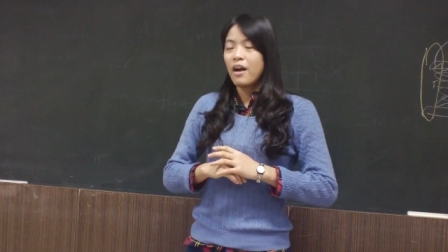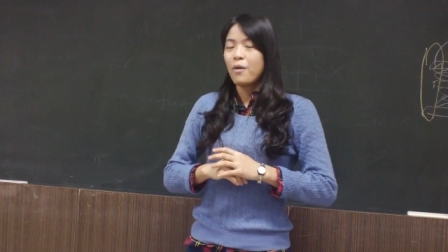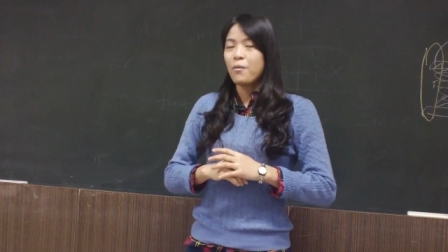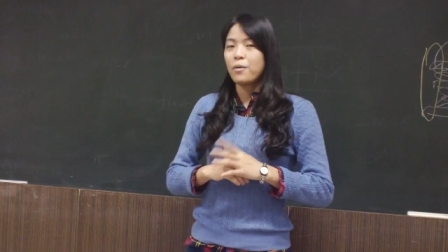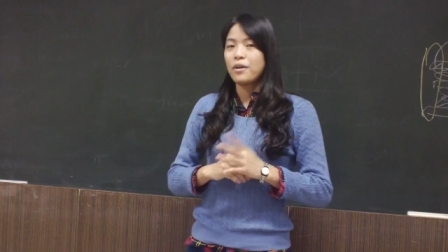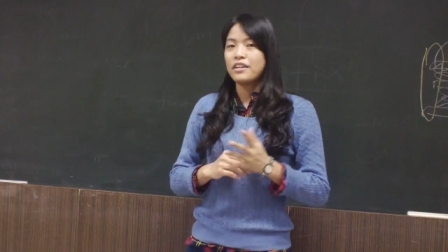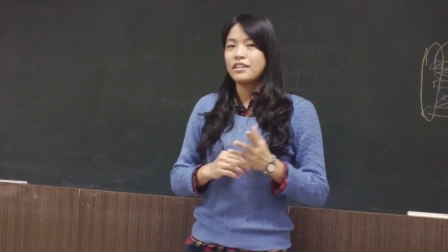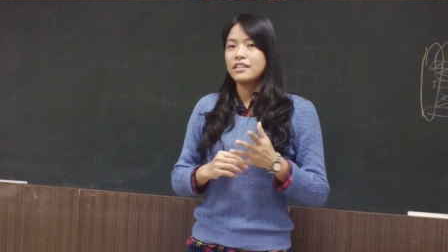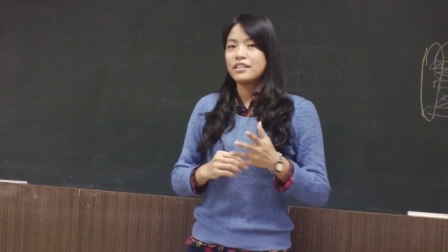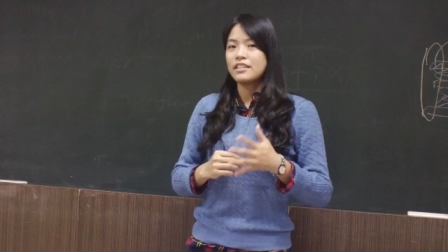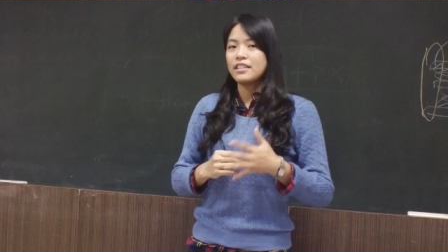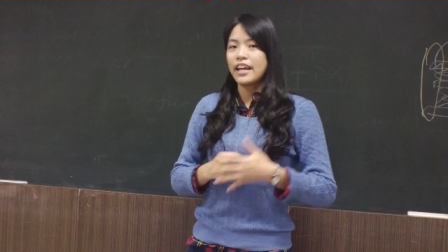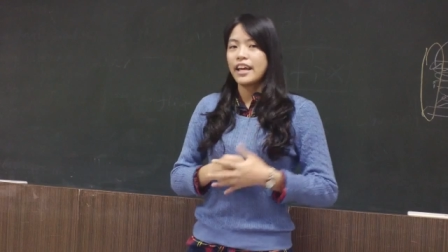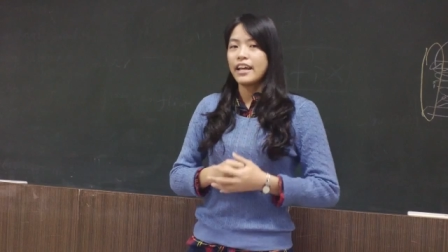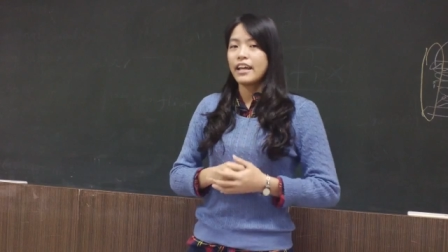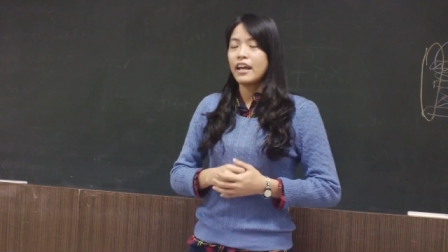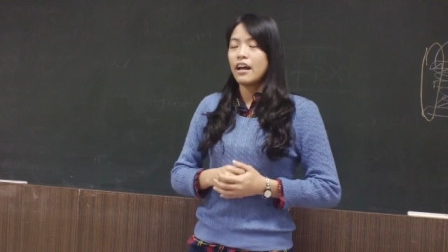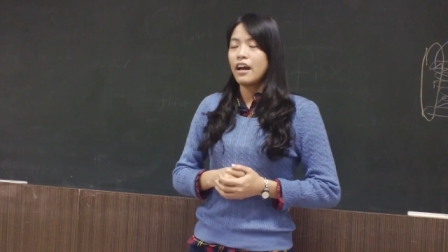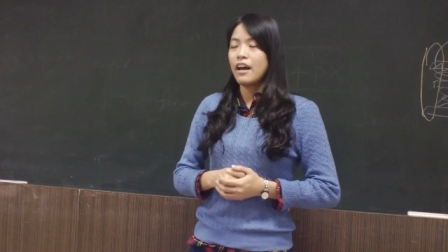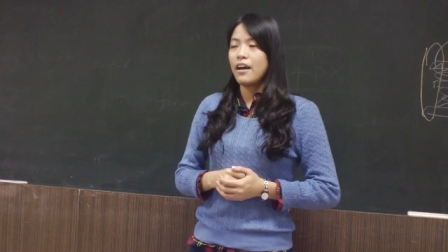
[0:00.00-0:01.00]
was
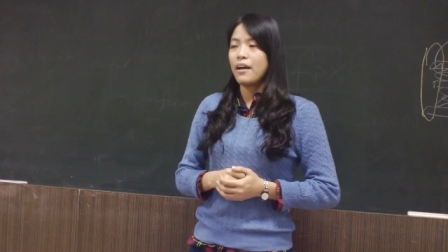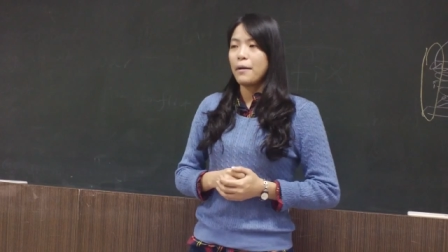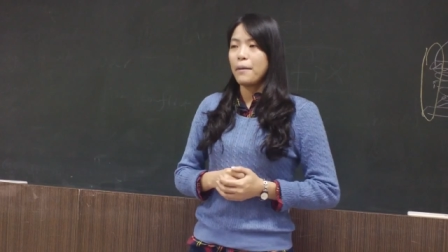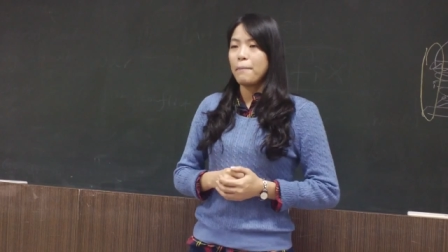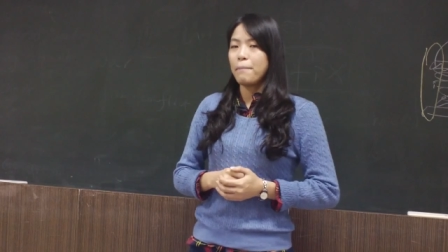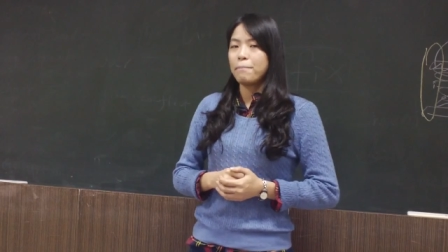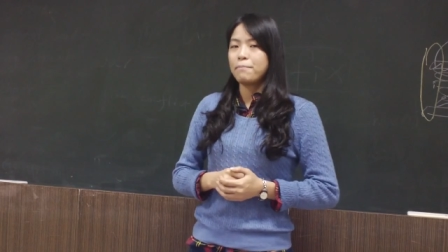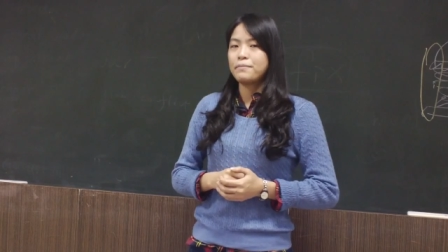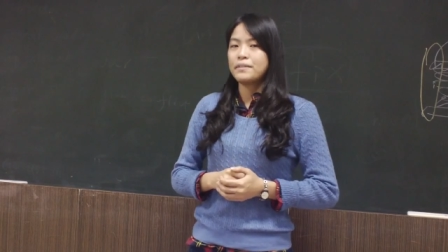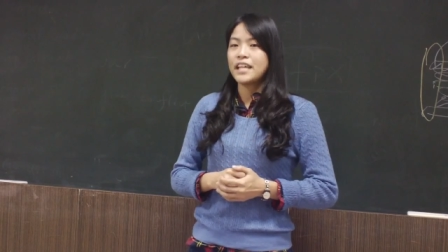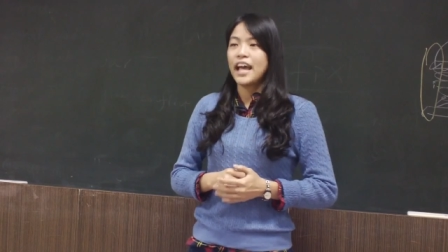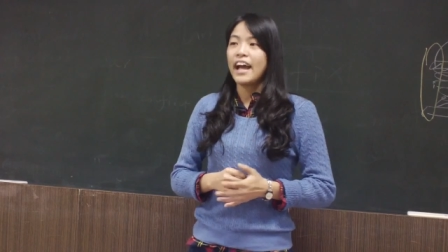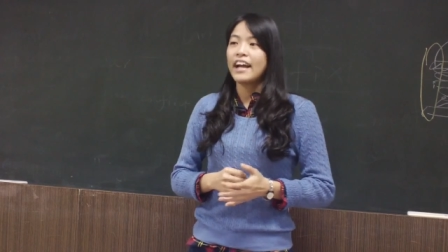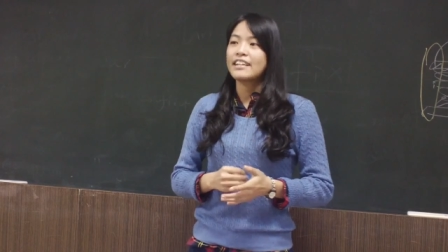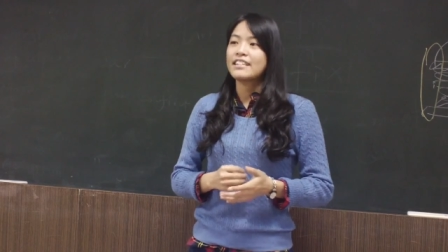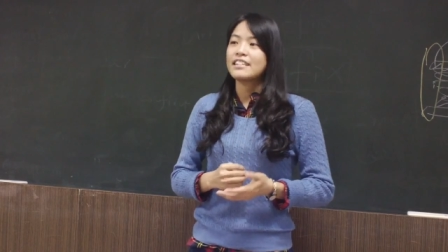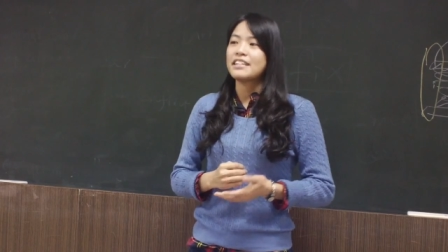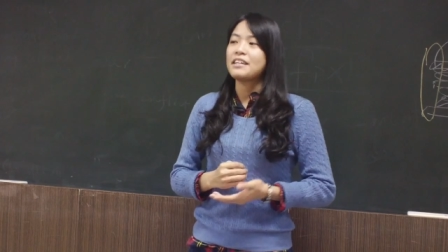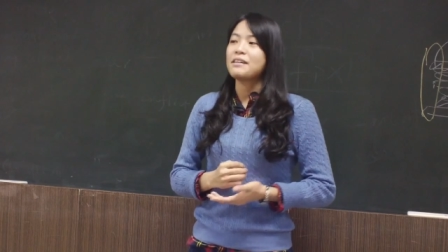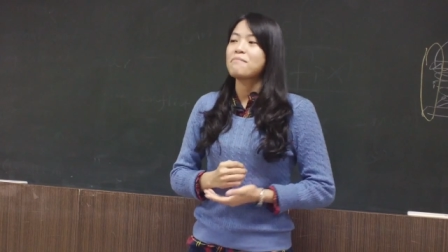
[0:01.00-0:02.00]
take a
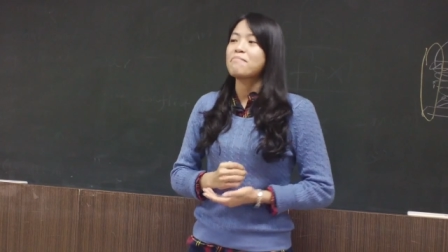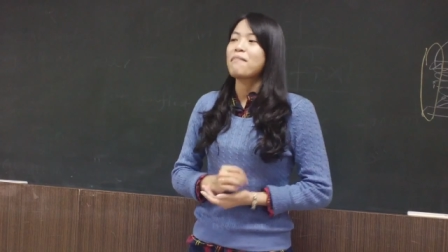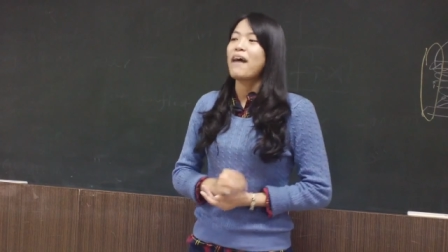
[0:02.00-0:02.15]
taxi